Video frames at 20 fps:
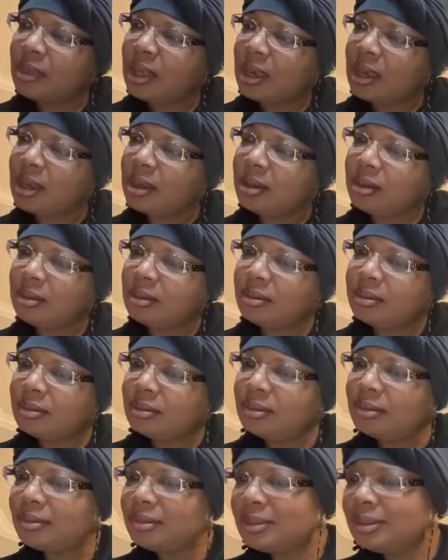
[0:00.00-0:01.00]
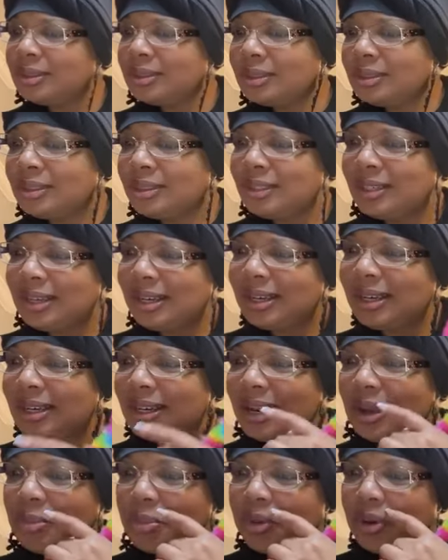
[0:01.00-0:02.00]
They, well,
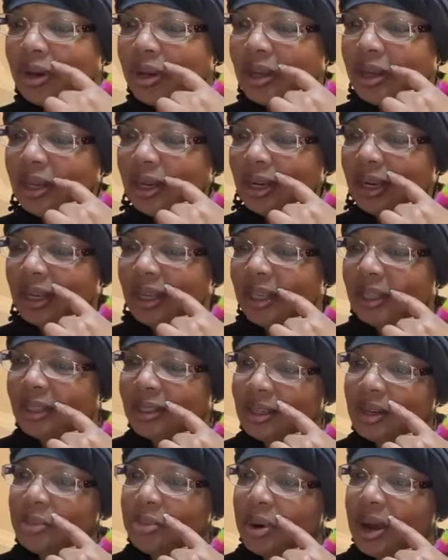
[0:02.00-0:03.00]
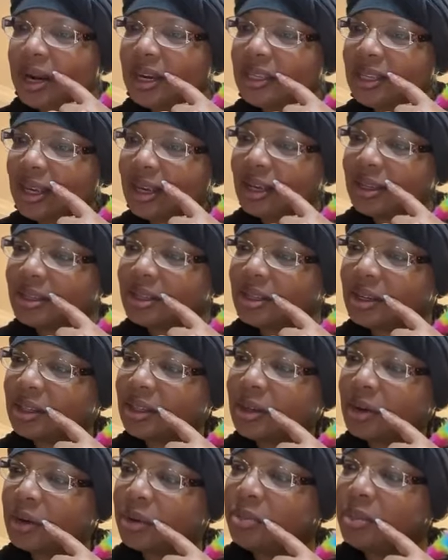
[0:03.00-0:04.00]
uh, they're pretty good length. It'll probably take us to the
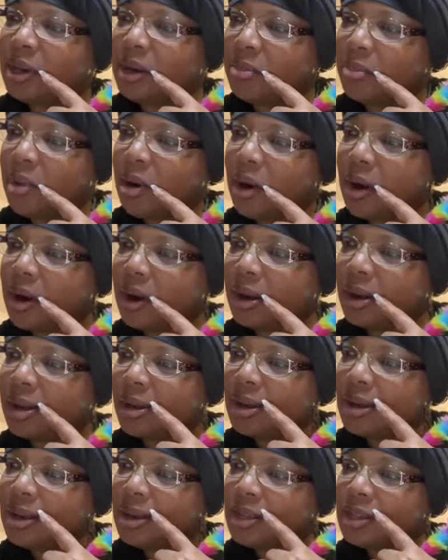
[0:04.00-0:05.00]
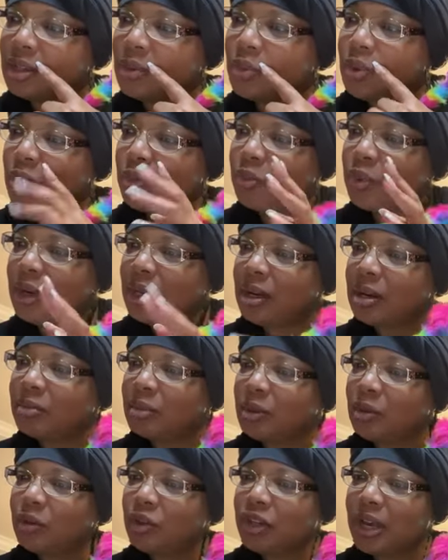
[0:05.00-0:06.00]
30 minute mark. So we're going to read
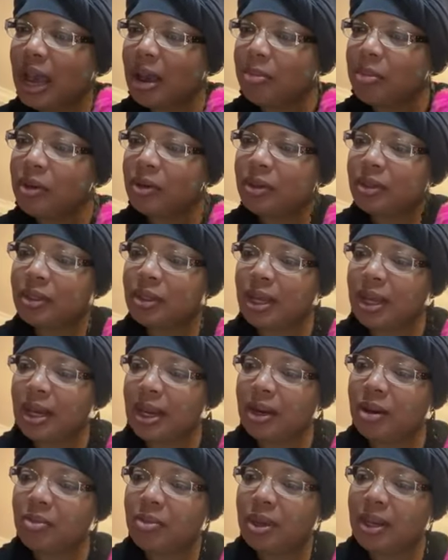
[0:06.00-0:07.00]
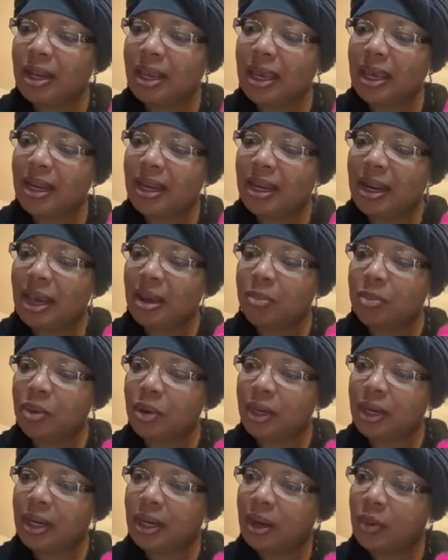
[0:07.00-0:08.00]
them two chapters, and that'll be the end of that
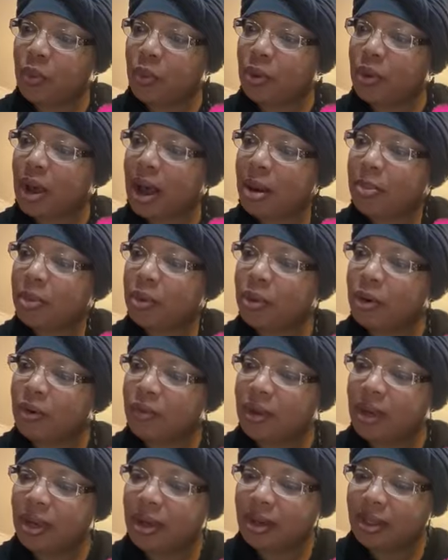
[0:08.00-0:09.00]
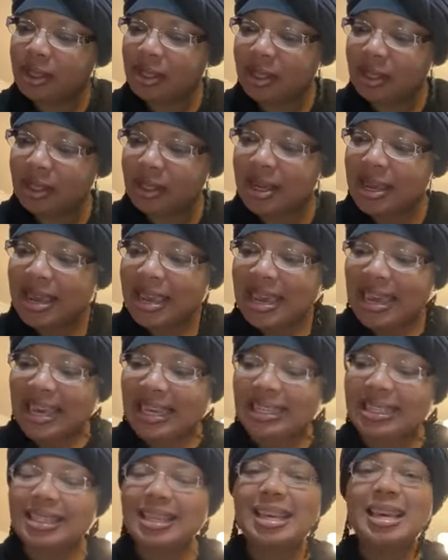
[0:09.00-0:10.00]
book. And then we're going to hop on over here to the
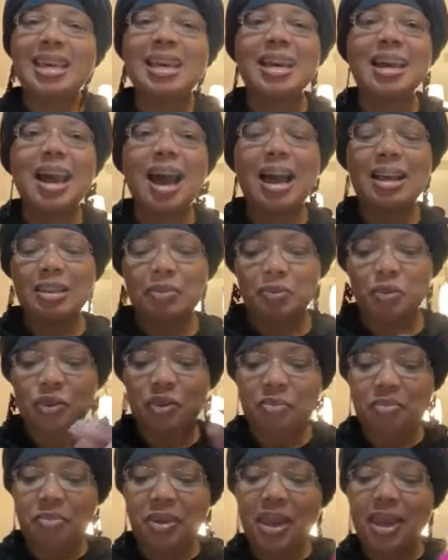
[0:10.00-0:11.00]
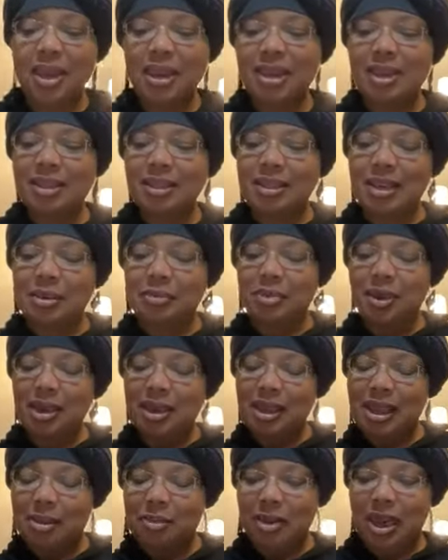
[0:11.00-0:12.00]
Essene Gospel of Peace and
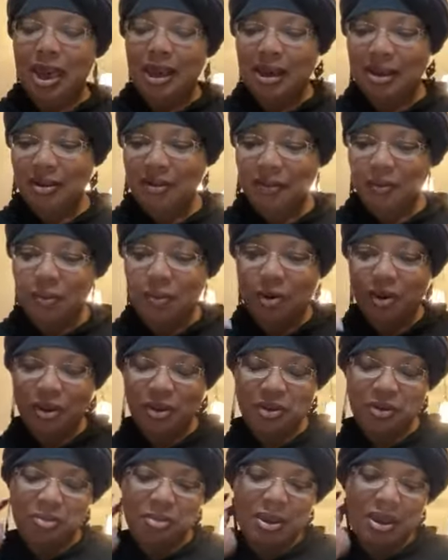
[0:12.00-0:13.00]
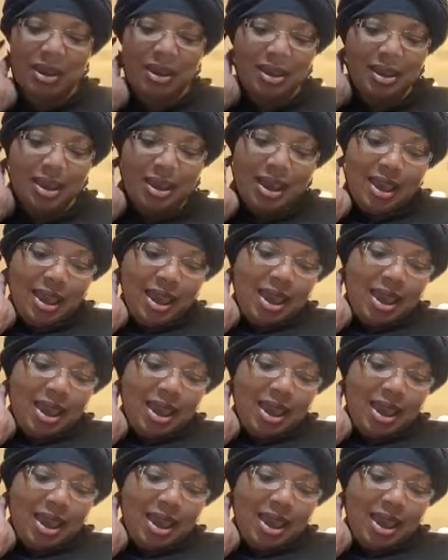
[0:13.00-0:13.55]
pick that back up for a little bit